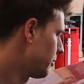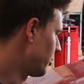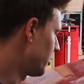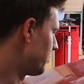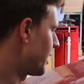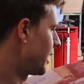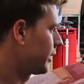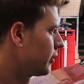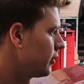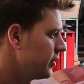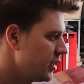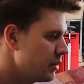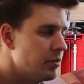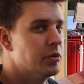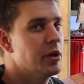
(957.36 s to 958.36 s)
put them back on,
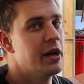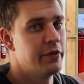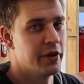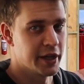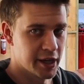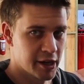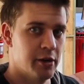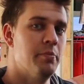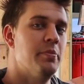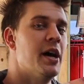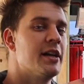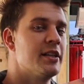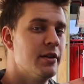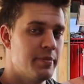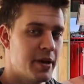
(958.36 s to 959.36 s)
and then we'll have, again,
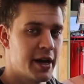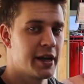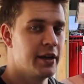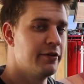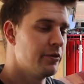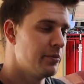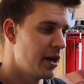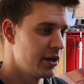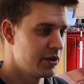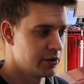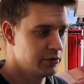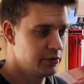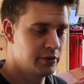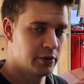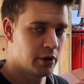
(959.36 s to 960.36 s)
back-to-back
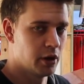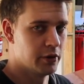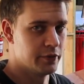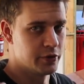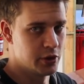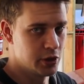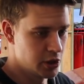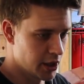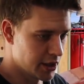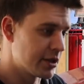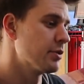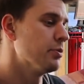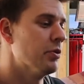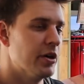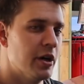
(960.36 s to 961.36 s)
information of
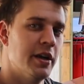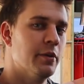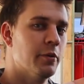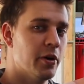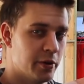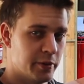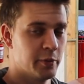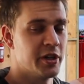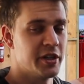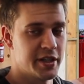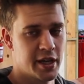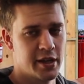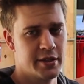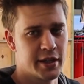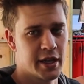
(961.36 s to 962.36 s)
just what his
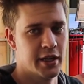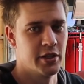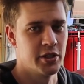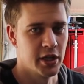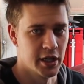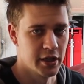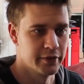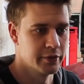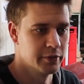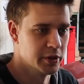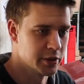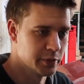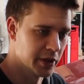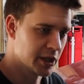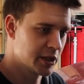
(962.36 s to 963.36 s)
heads can achieve,
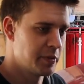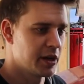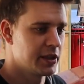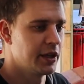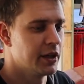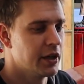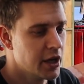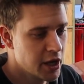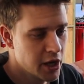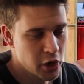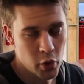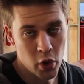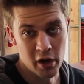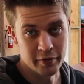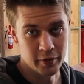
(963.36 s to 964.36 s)
which we're expecting quite a